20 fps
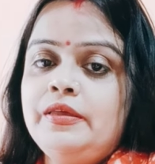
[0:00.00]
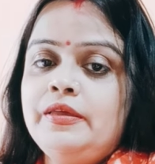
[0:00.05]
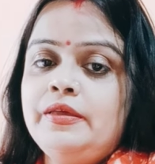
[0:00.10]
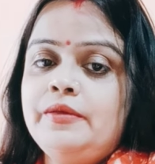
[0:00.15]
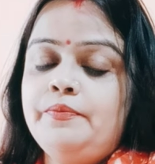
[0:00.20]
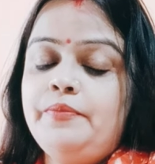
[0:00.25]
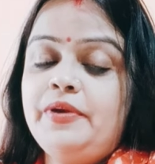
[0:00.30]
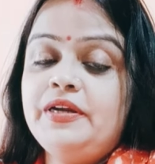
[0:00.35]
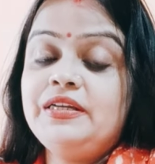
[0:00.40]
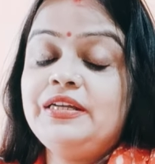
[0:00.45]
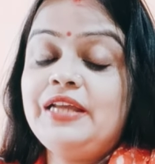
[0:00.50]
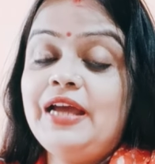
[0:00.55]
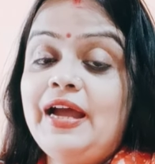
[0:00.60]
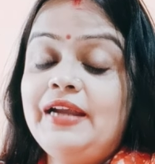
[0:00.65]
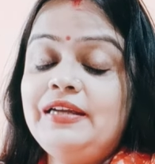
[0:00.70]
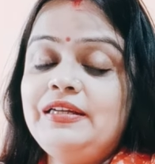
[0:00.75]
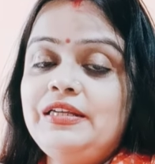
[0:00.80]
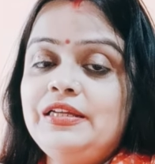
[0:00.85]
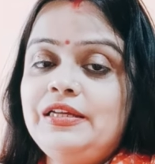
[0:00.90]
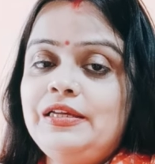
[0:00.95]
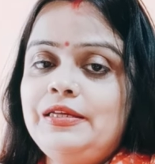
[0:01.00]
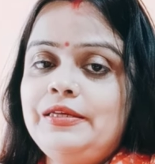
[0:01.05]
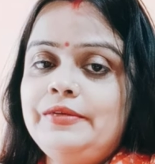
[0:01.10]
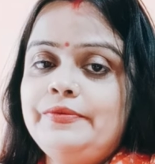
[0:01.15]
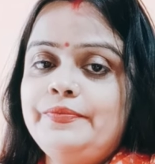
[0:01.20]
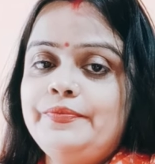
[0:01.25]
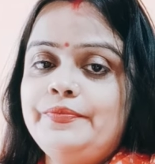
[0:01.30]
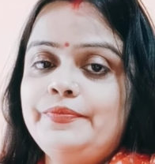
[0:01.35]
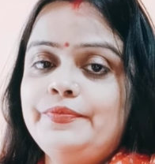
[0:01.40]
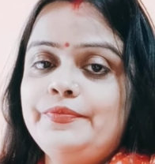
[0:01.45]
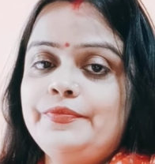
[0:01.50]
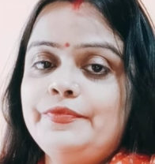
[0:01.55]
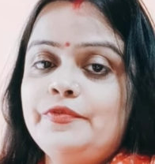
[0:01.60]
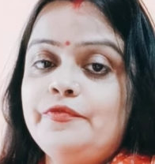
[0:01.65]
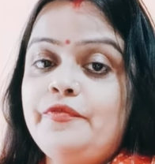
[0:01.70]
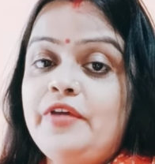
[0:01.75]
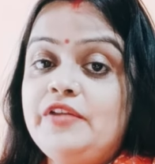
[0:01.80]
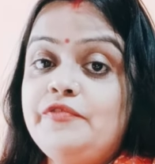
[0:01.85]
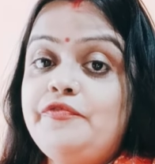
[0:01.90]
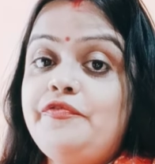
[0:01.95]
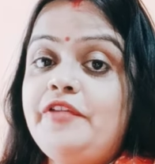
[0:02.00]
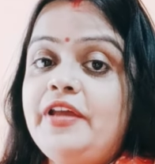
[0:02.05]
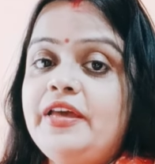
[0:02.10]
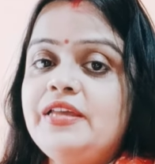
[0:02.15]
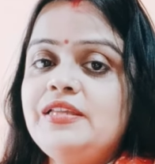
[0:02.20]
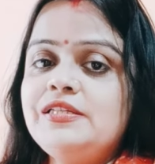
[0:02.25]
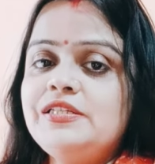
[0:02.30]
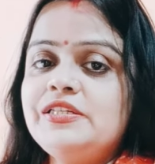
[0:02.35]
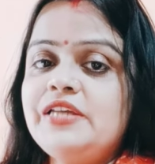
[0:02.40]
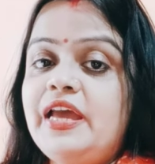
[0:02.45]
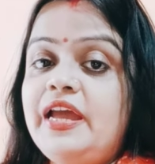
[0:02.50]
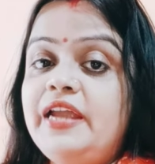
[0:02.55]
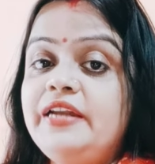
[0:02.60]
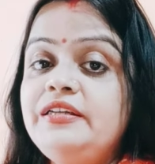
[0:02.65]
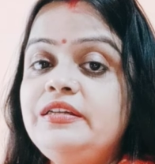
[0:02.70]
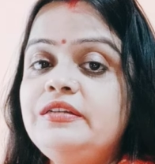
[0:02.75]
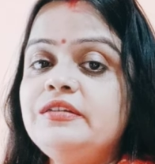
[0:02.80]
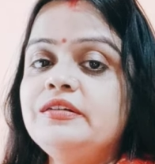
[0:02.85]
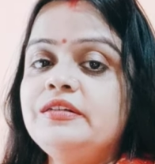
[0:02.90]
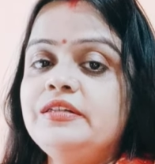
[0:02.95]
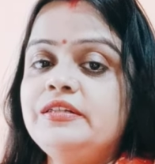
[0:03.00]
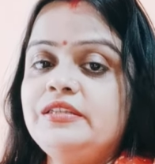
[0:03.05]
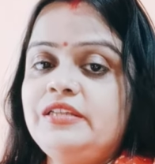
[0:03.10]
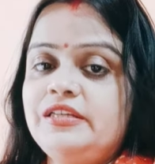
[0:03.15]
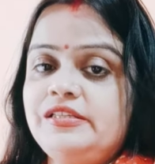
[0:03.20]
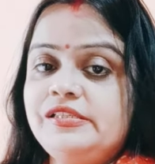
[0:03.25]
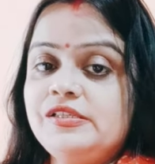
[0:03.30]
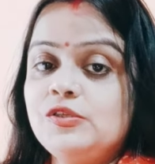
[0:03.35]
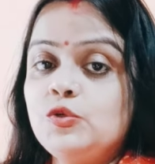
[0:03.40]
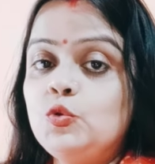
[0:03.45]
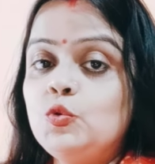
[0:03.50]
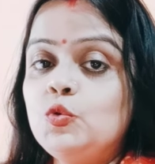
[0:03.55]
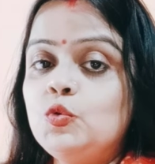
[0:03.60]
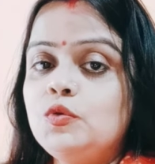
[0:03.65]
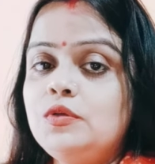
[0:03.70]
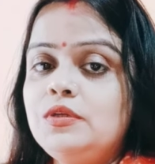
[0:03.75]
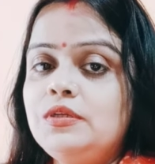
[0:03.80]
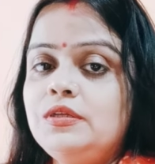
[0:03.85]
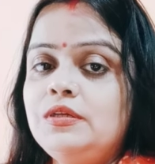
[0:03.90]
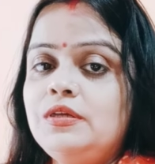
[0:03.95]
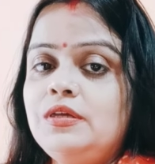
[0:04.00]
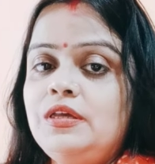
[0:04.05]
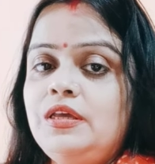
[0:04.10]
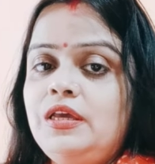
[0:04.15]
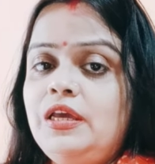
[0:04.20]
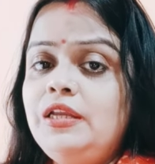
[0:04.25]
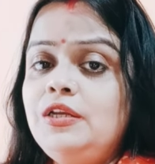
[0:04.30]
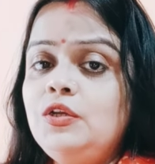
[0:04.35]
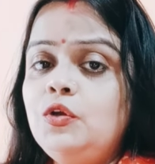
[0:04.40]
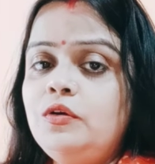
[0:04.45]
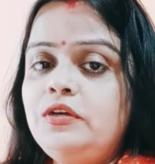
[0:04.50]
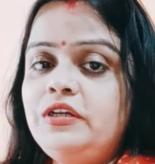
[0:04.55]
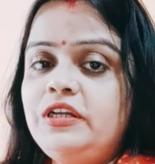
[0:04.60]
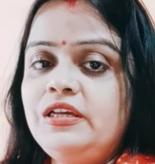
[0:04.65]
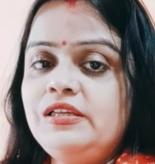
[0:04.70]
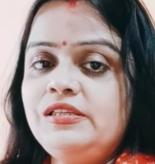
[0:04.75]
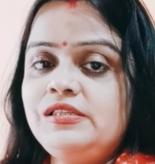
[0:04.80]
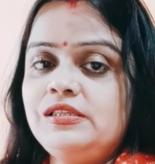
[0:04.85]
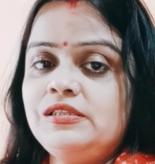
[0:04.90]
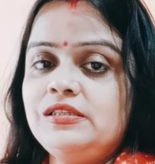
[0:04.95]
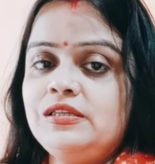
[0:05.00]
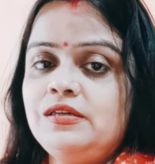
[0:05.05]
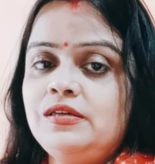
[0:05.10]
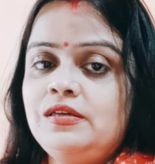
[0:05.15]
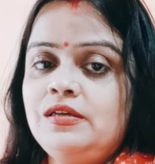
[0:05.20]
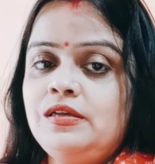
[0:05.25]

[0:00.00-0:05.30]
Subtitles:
But that day, when French entered the school, he noticed